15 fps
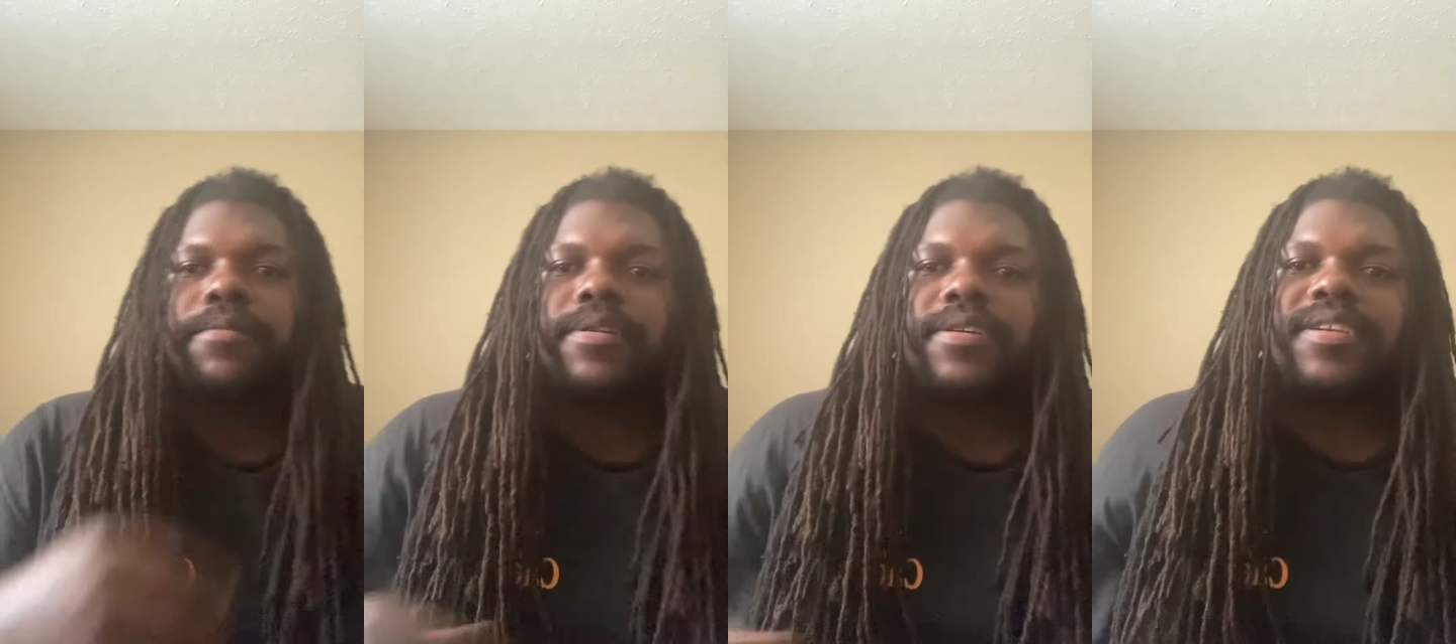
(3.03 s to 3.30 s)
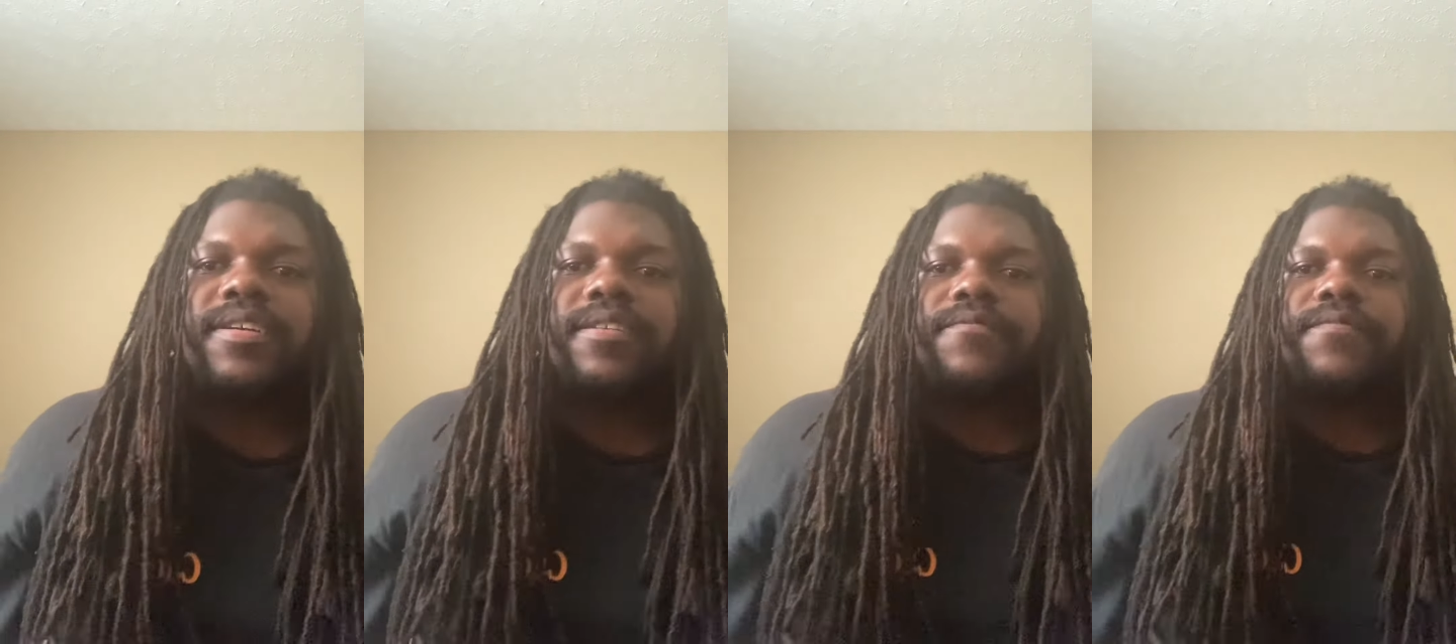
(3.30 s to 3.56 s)
with
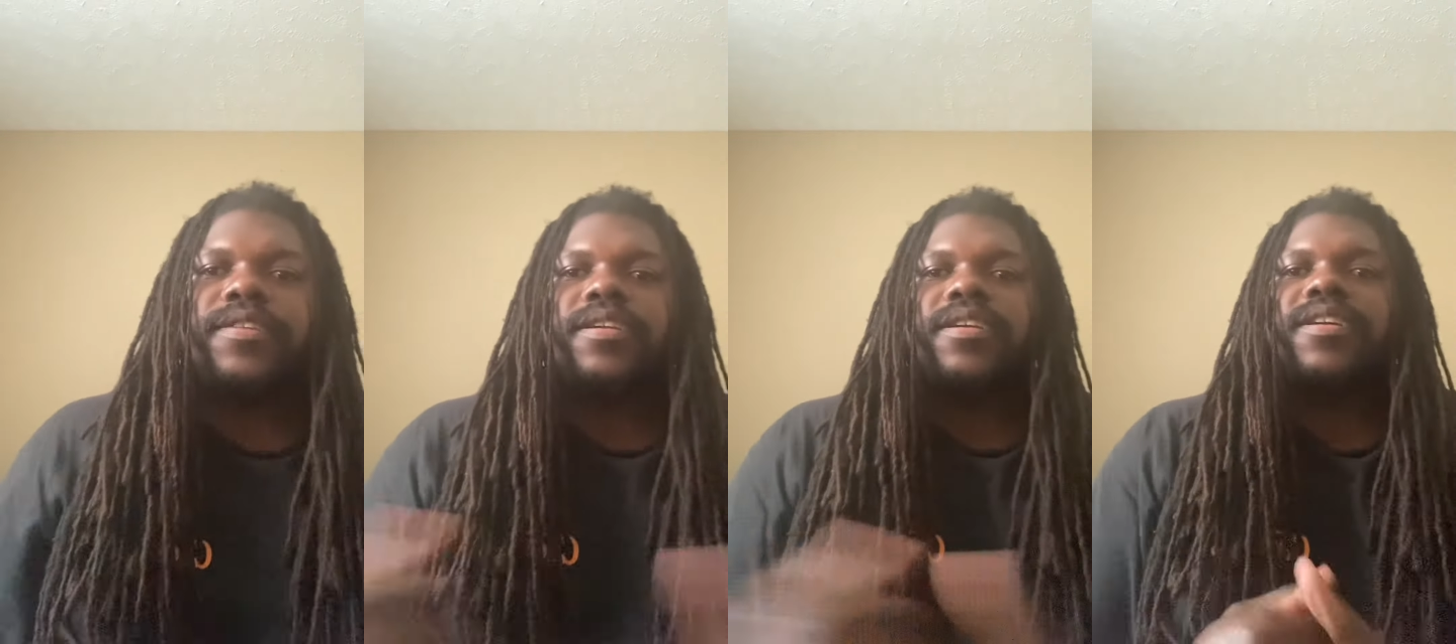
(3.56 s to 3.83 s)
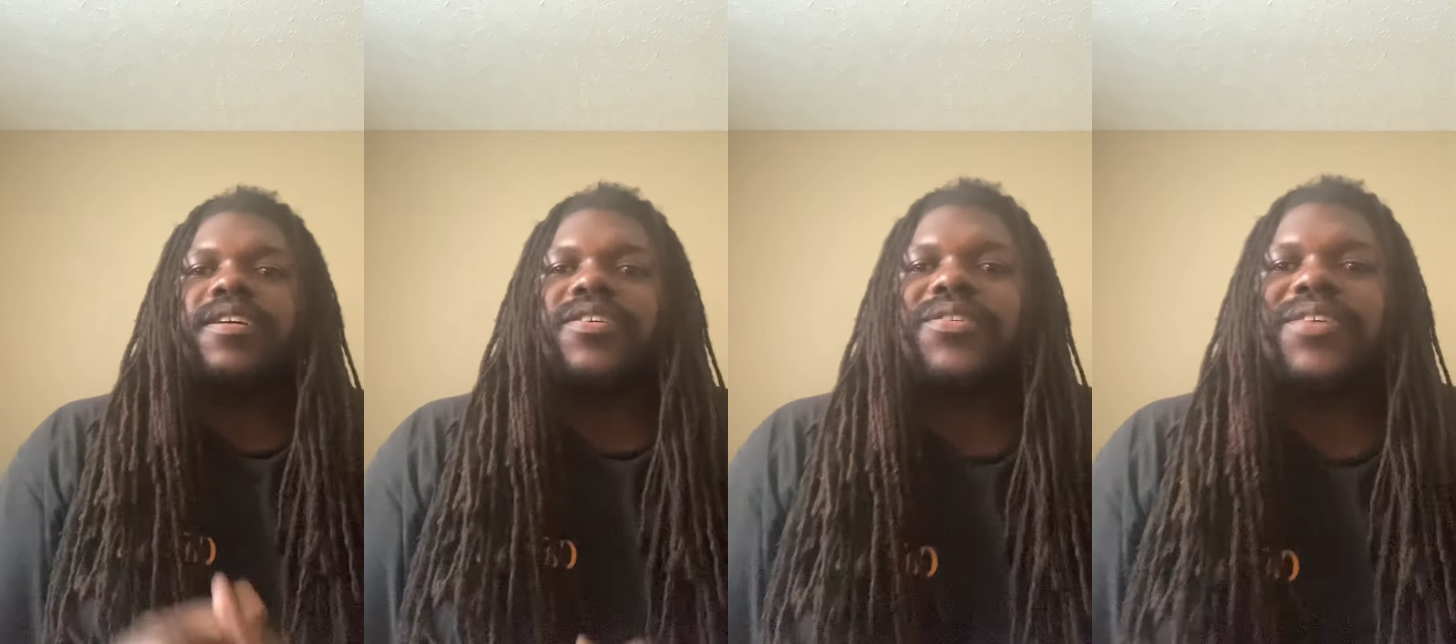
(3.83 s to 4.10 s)
another
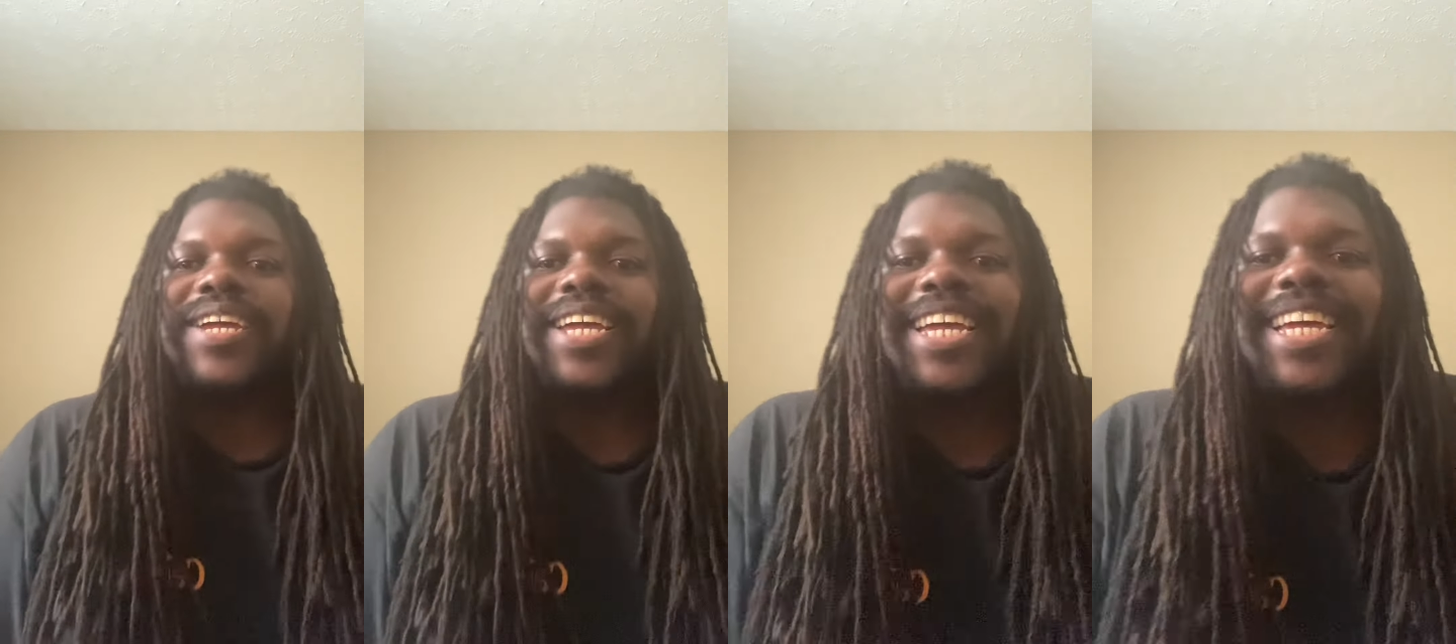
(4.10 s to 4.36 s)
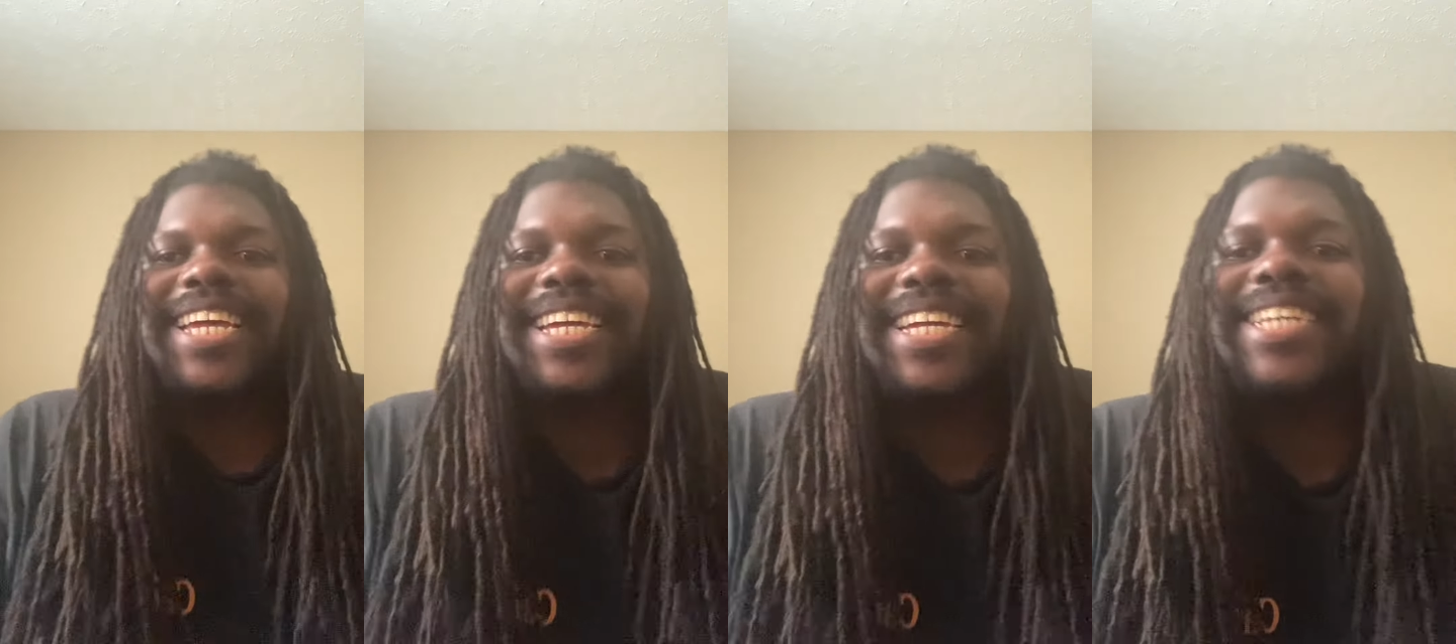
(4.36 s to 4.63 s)
video
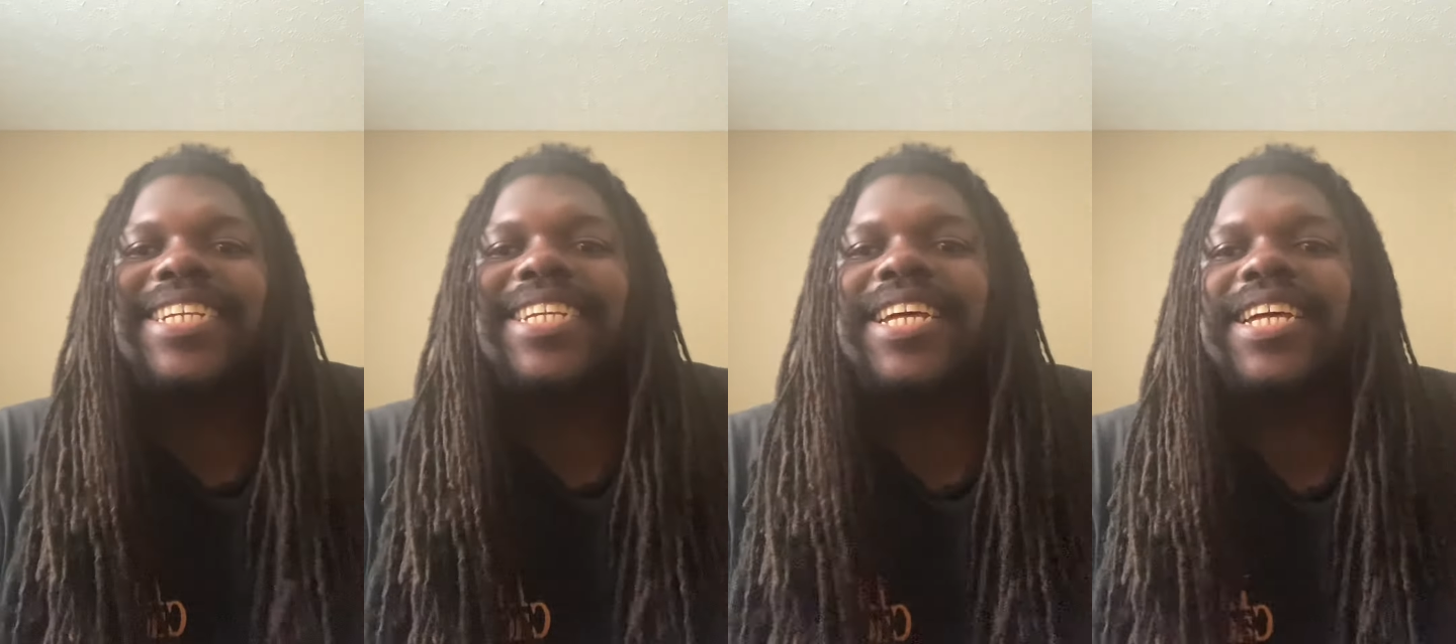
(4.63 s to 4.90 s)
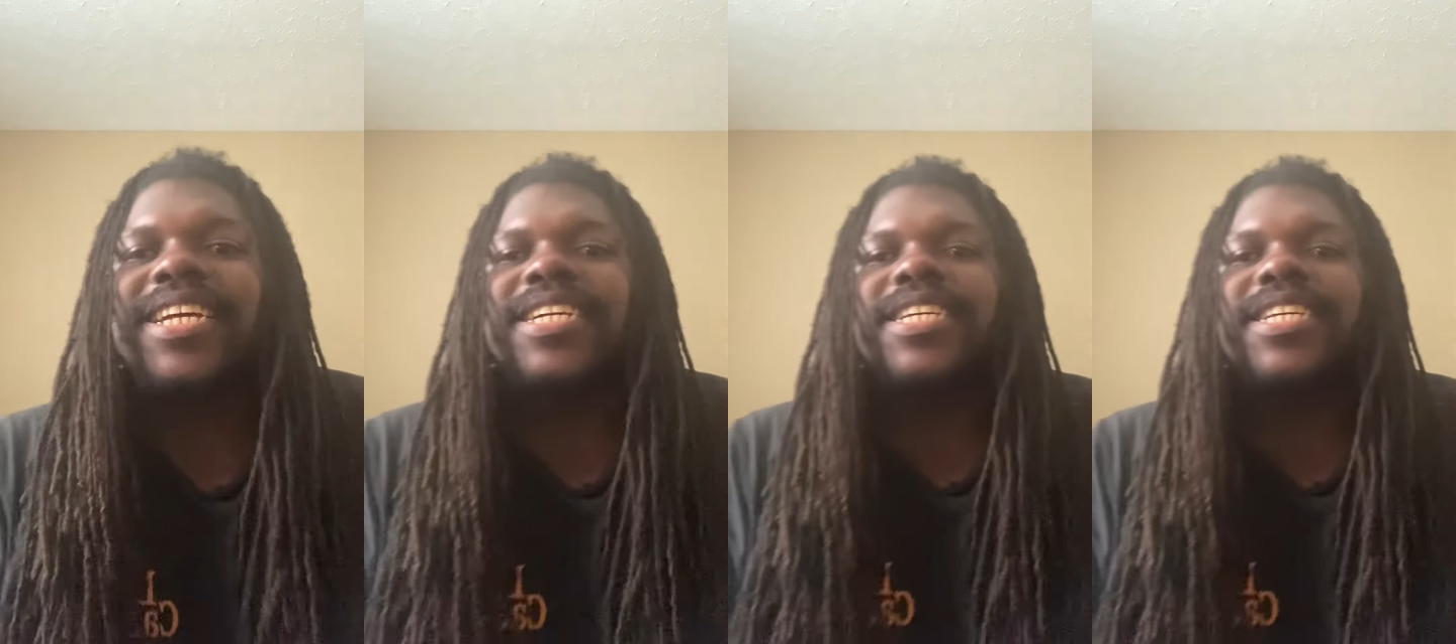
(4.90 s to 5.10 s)
and